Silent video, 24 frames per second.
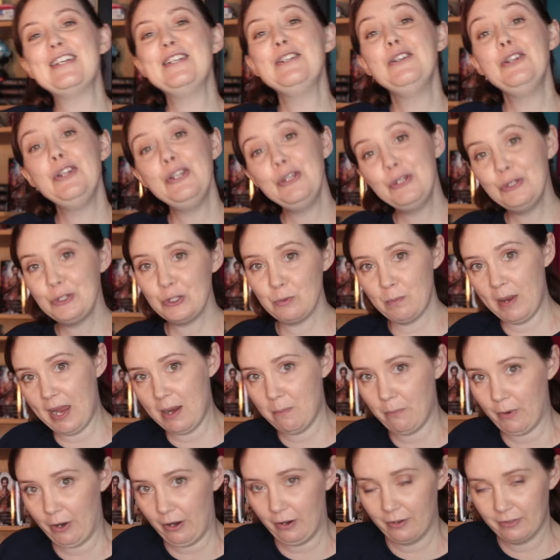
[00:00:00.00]
a
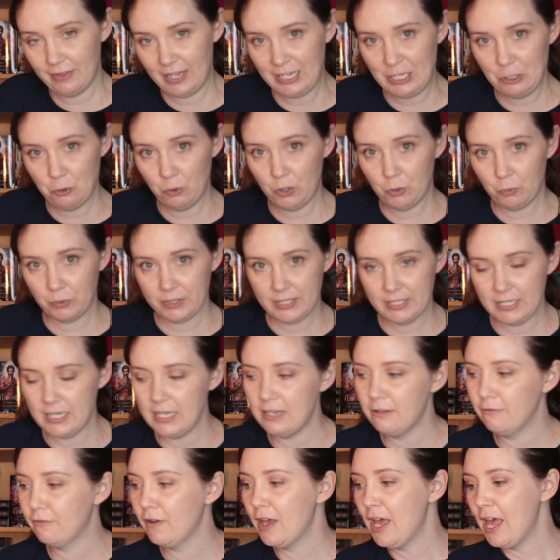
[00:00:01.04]
newspaper that you will
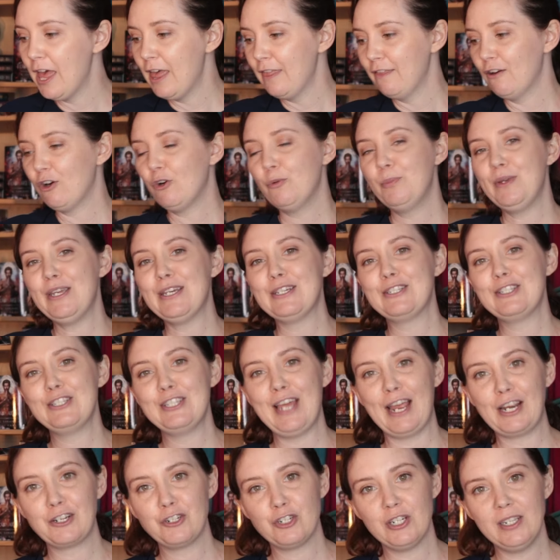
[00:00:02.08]
receive. There will be a
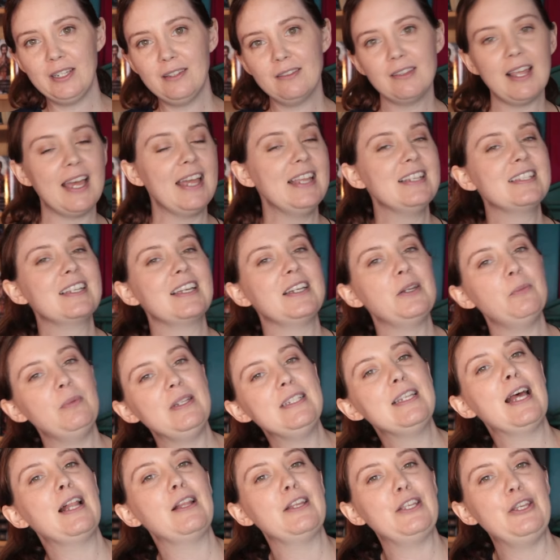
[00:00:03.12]
section that is going to
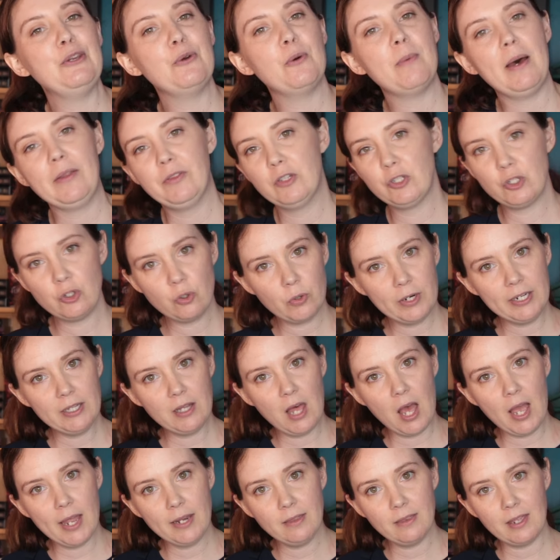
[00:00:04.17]
be telling you about the
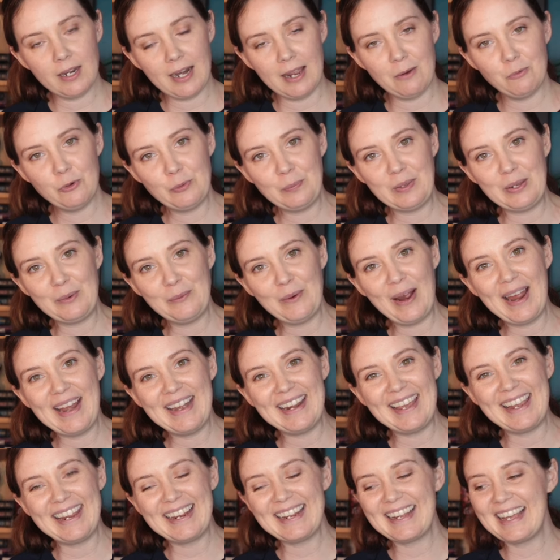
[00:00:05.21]
storyline that I will be
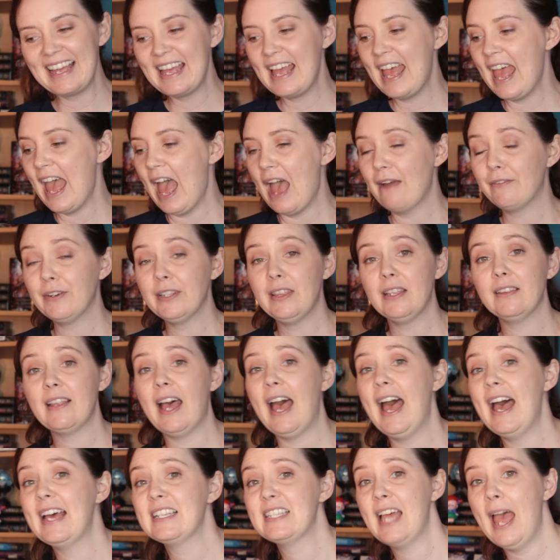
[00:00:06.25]
writing, everything
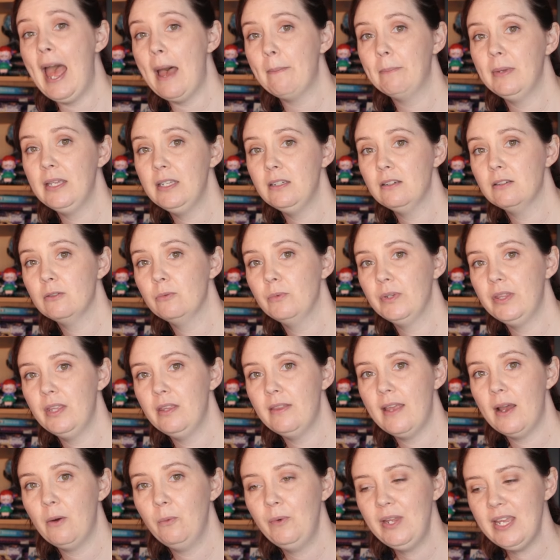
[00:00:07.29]
that has happened
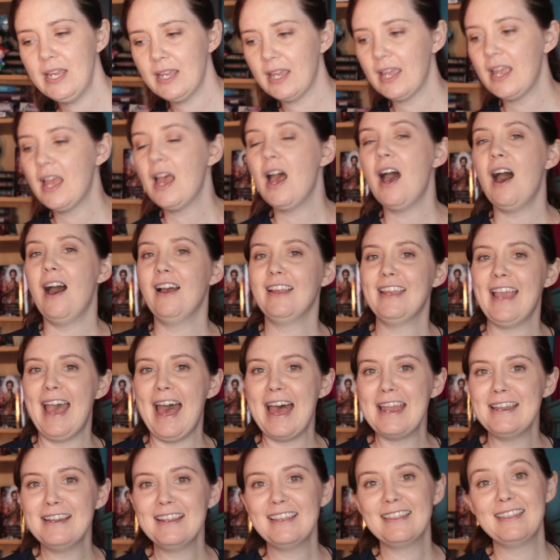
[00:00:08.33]
within that week.
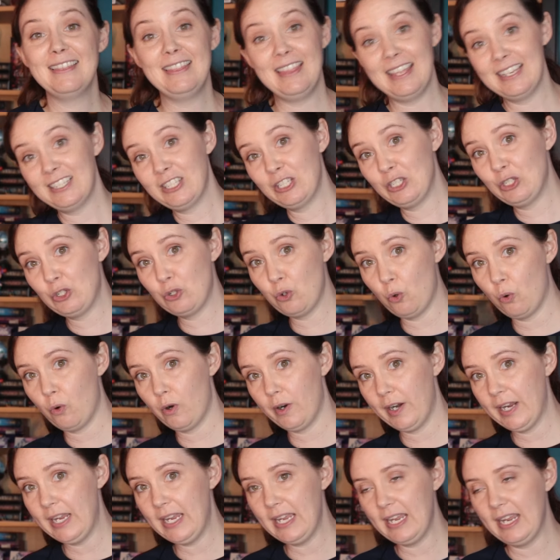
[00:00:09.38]
Again, this
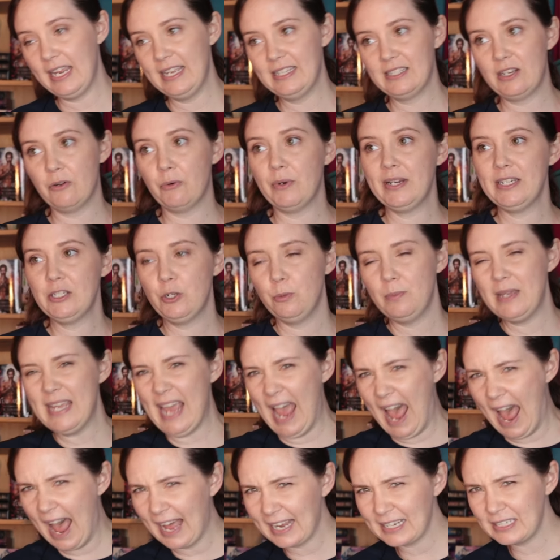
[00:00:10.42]
story is going to
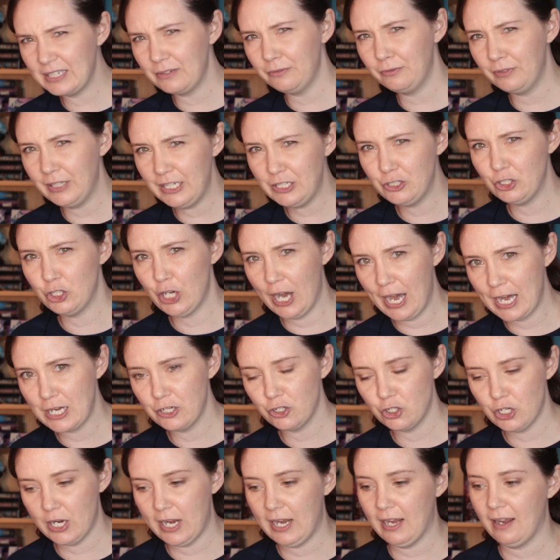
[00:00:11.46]
be actively
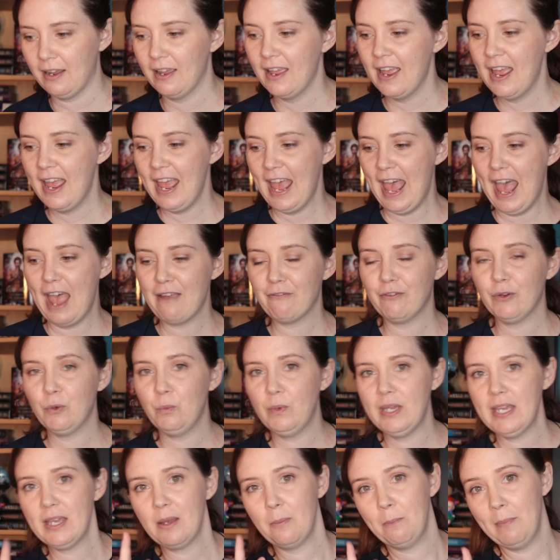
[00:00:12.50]
changing every
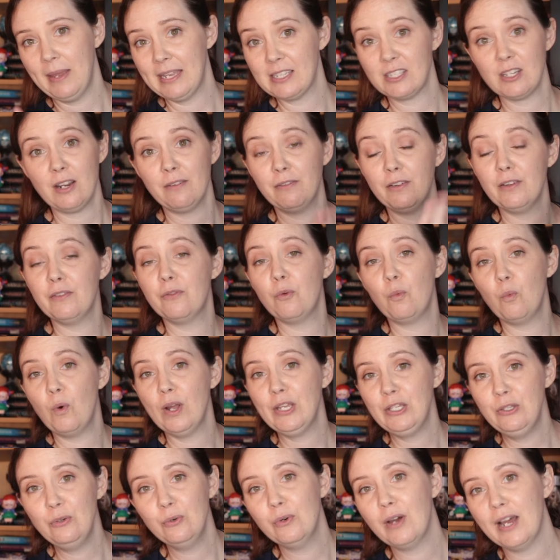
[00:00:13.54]
week based off of
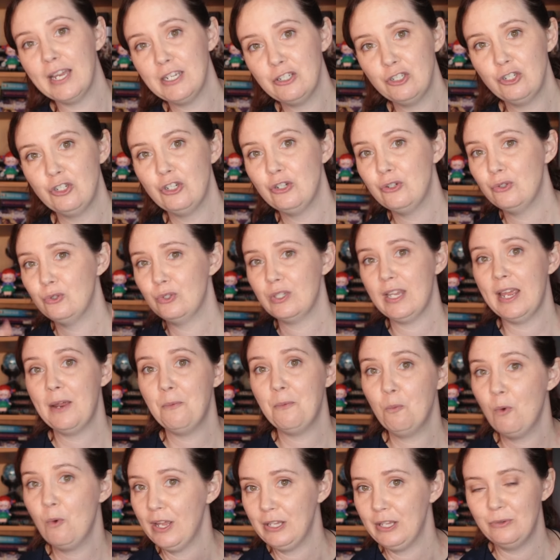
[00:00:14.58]
what you guys choose
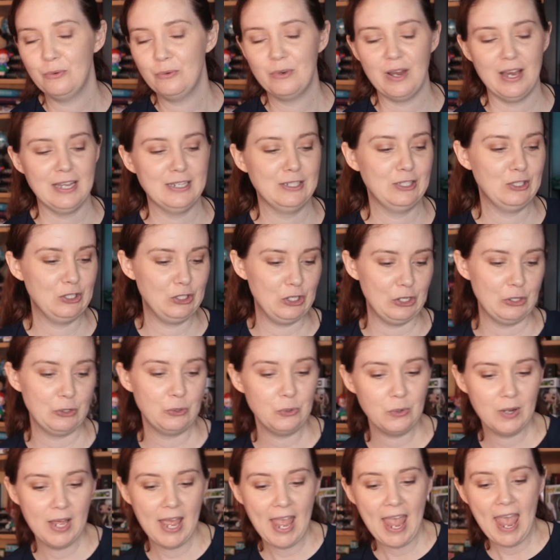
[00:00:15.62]
and what you guys
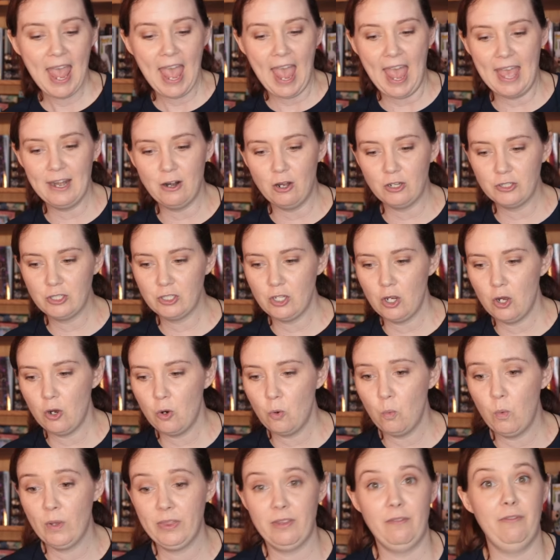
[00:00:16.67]
do, and also
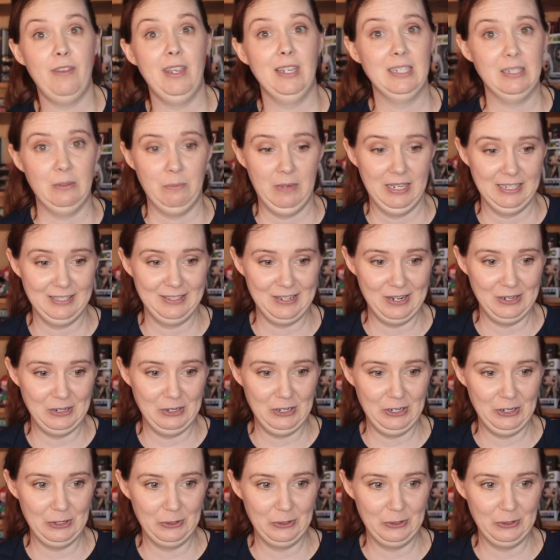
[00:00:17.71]
what the Phantom has done to